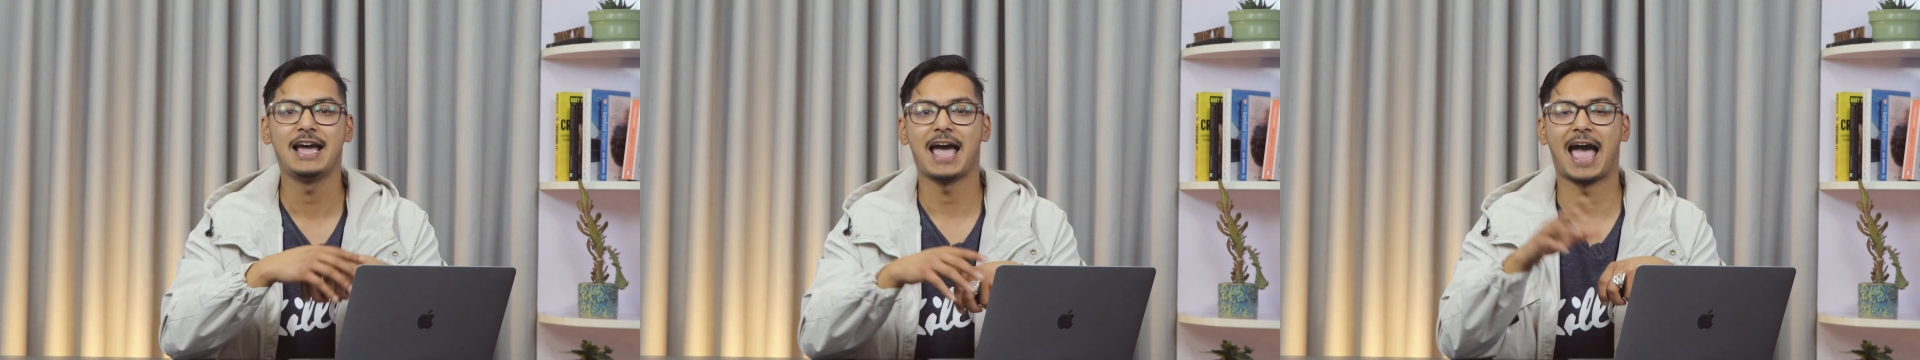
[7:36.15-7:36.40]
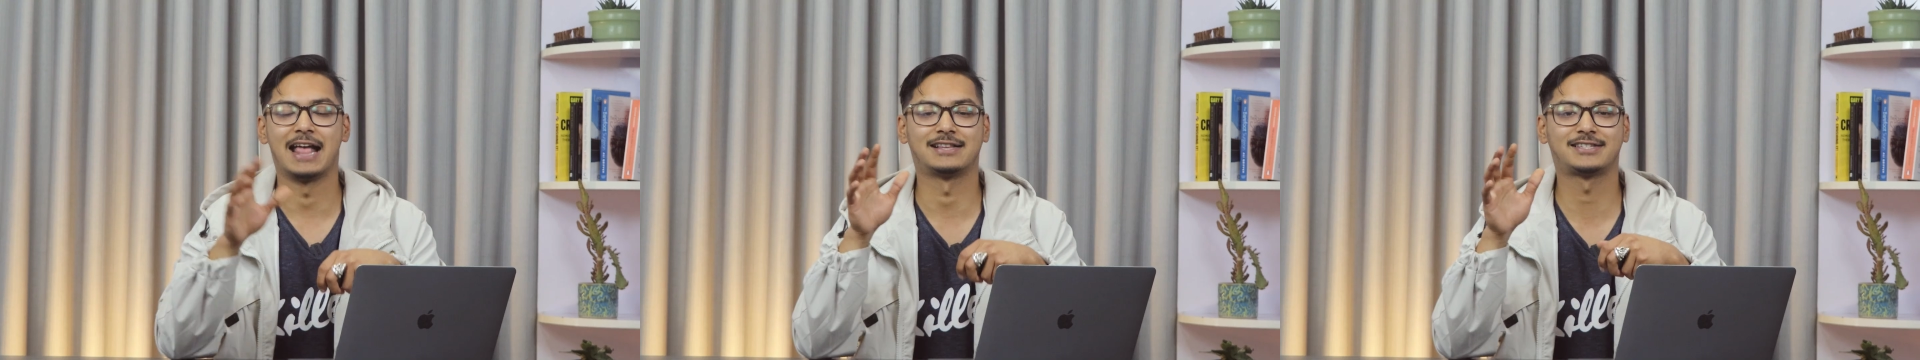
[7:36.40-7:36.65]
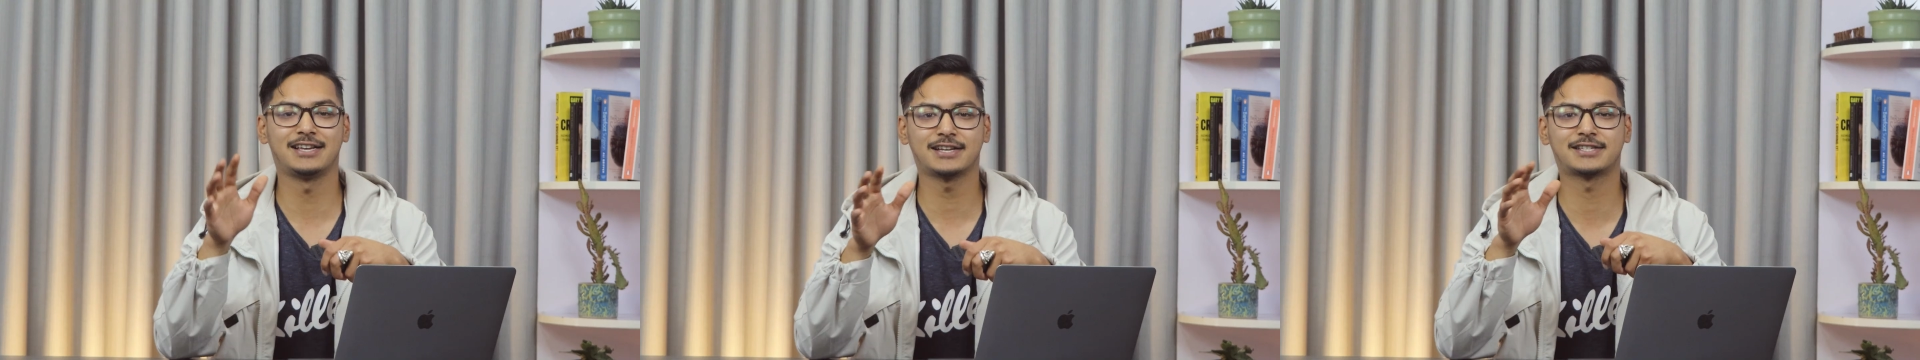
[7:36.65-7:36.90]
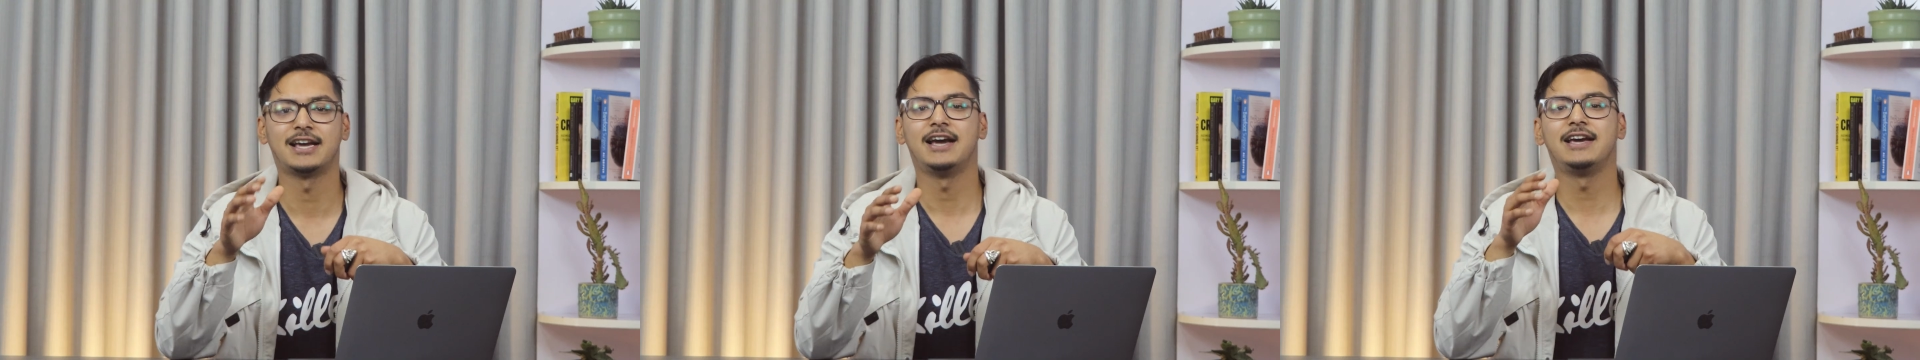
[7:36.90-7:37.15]
And
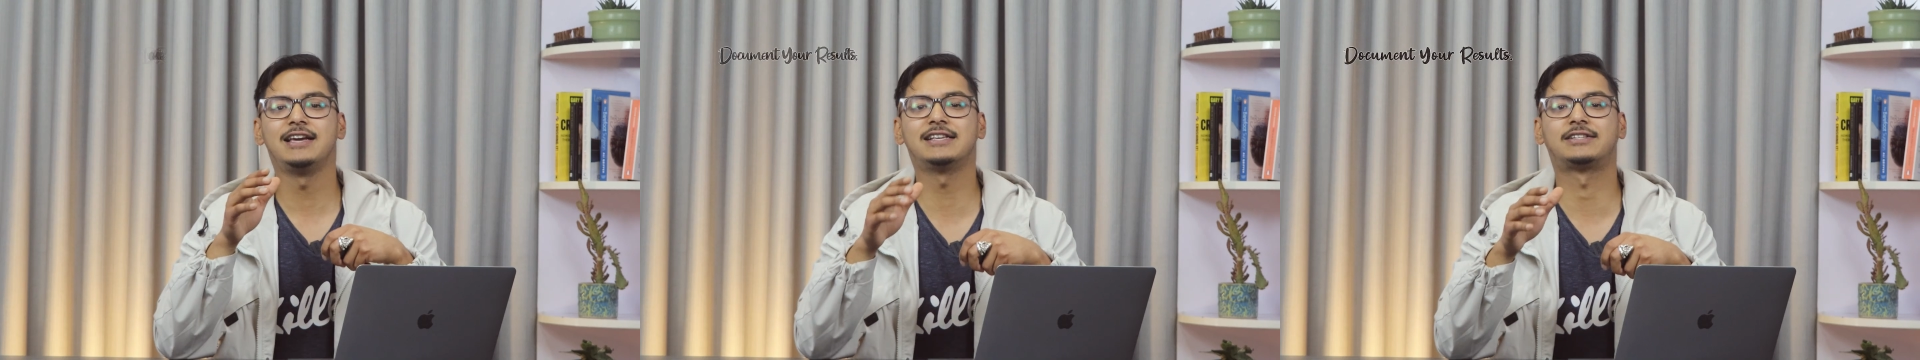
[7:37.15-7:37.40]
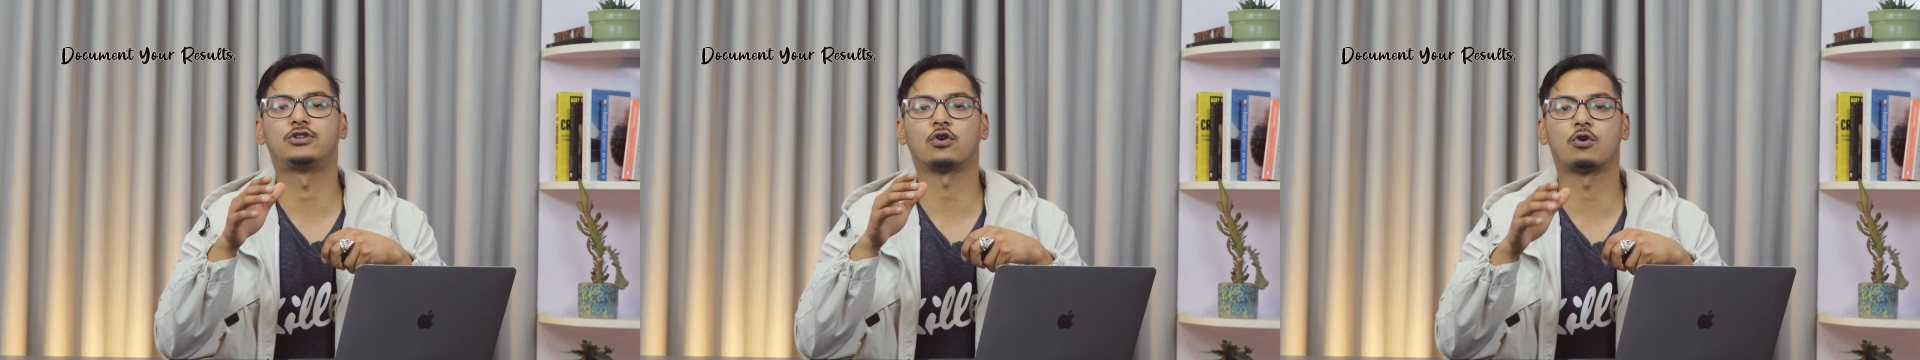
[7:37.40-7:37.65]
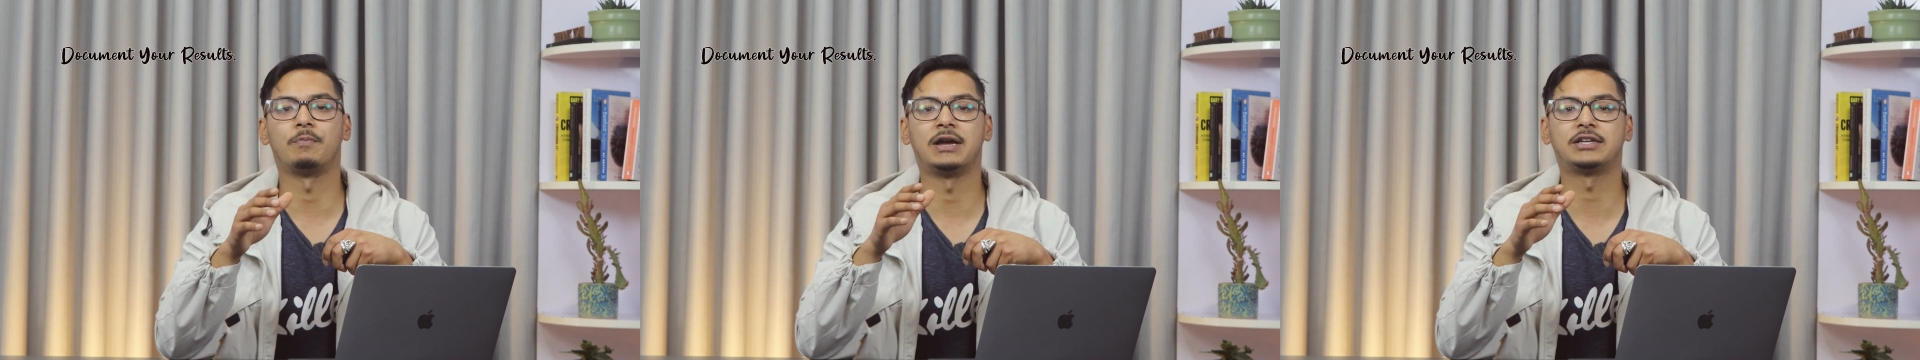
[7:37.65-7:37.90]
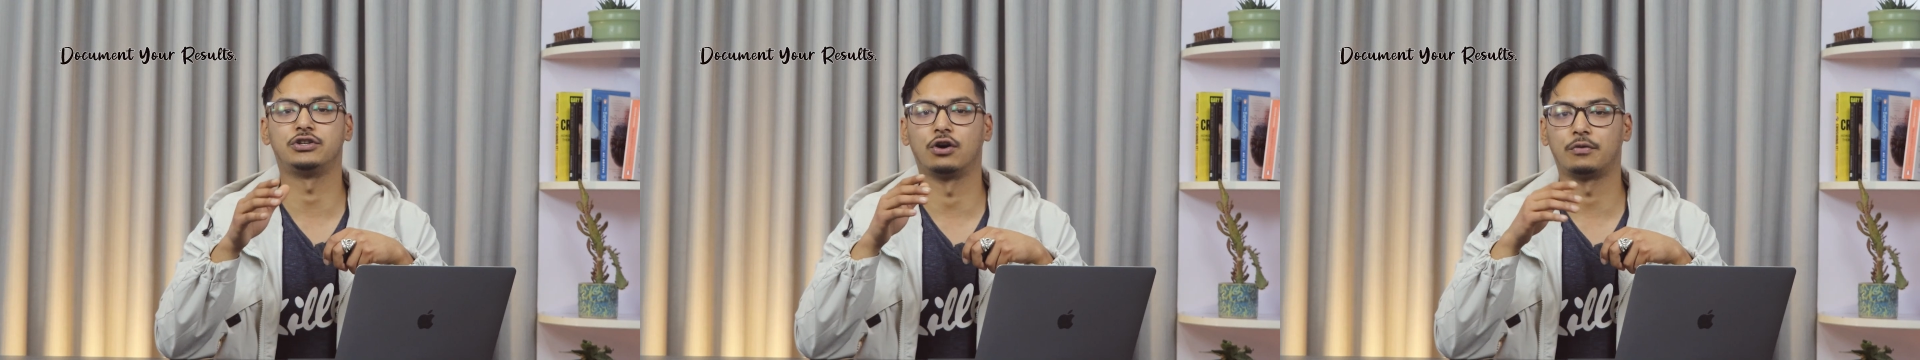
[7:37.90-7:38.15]
sixth is
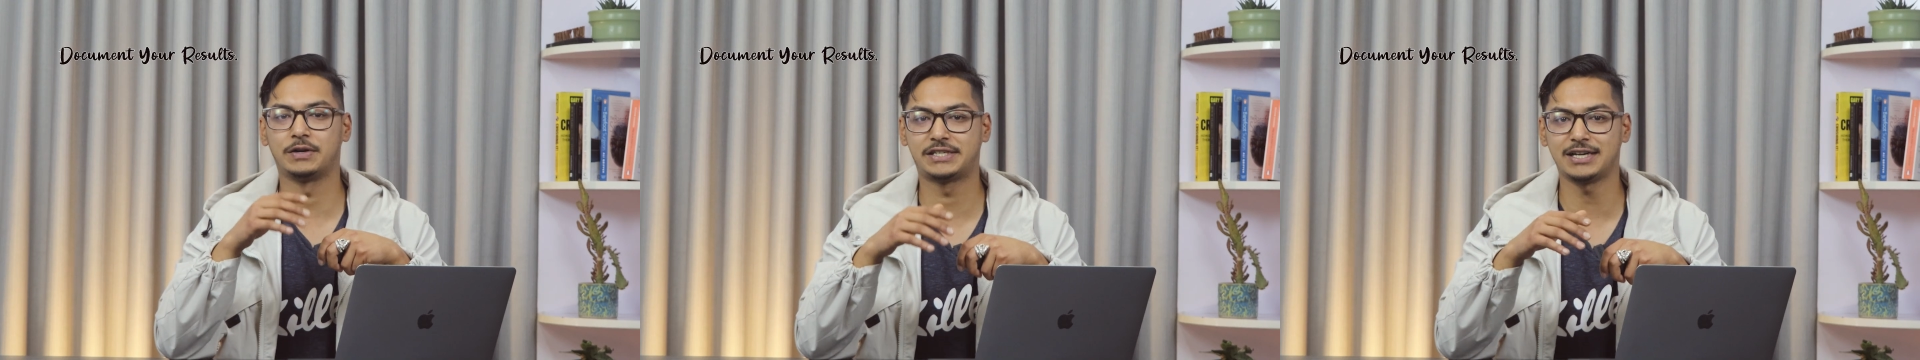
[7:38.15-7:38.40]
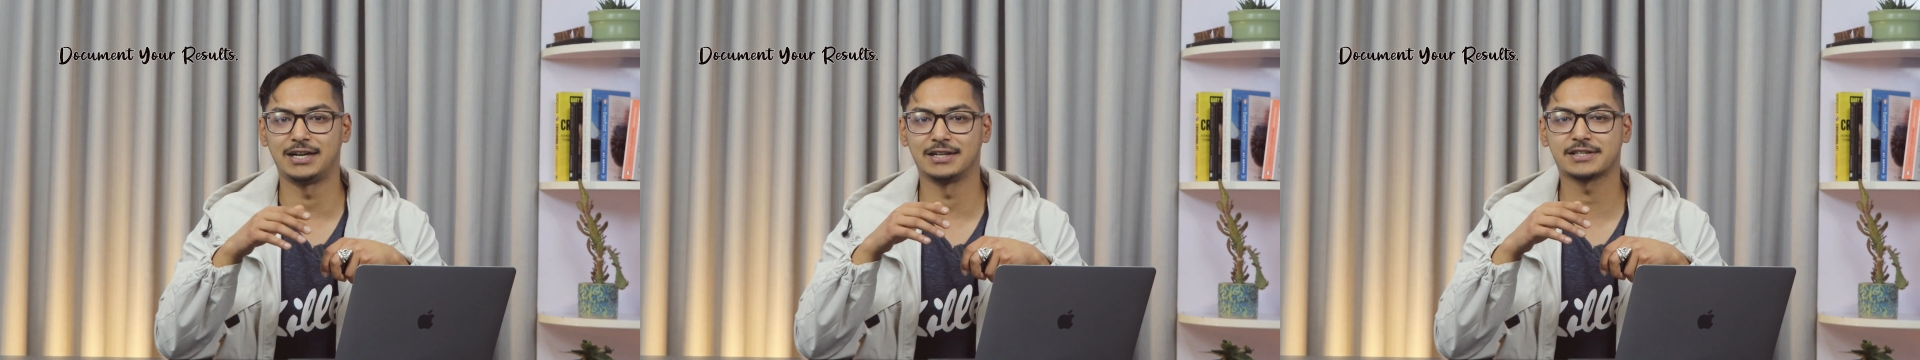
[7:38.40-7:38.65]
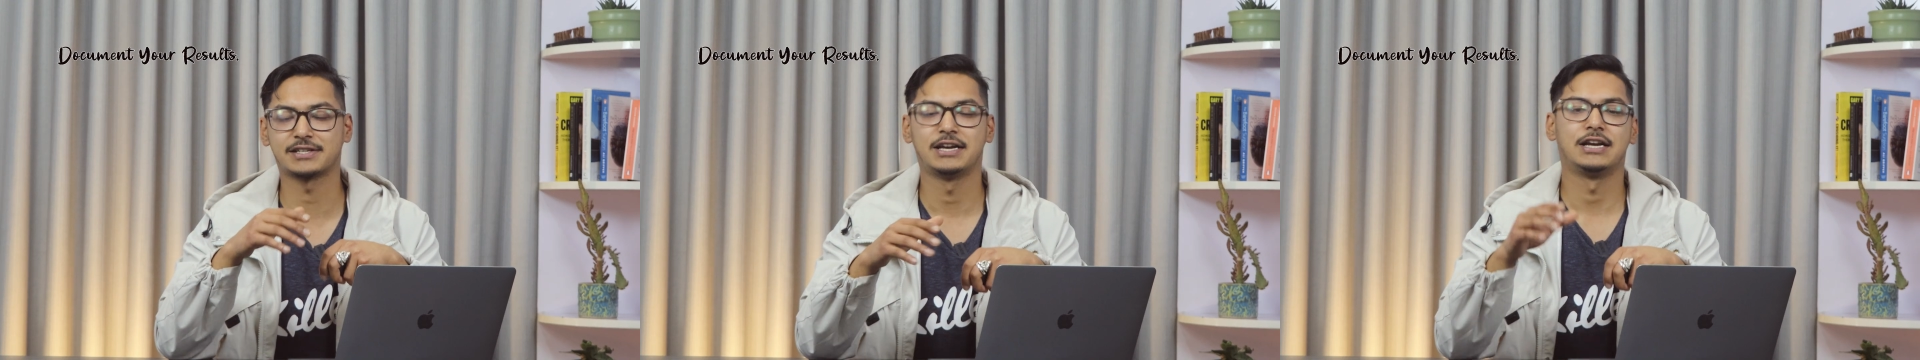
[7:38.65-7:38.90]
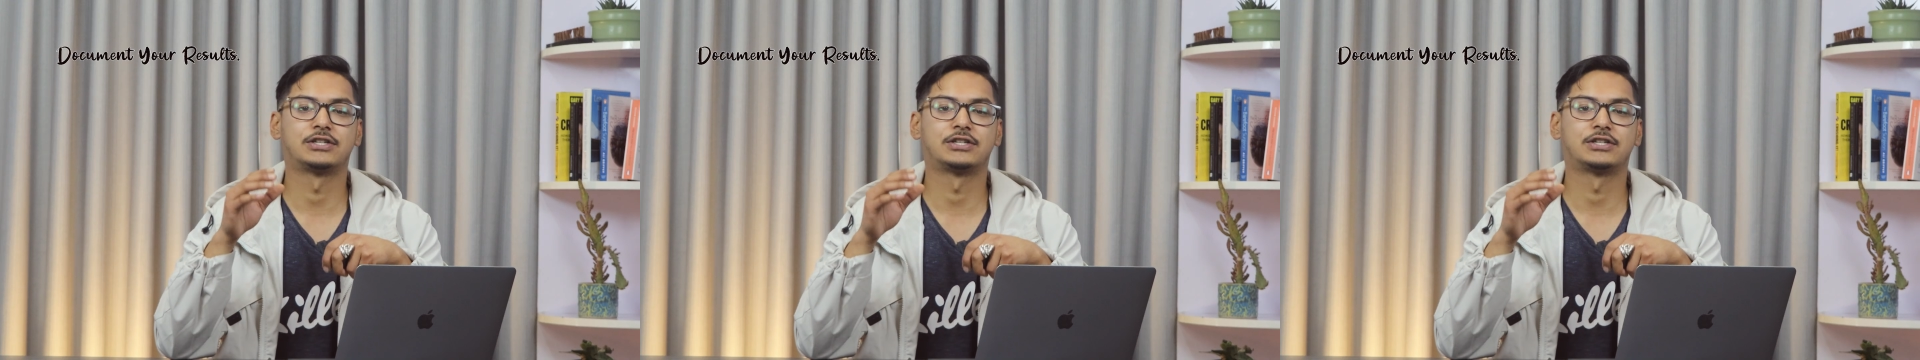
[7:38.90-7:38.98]
document your results.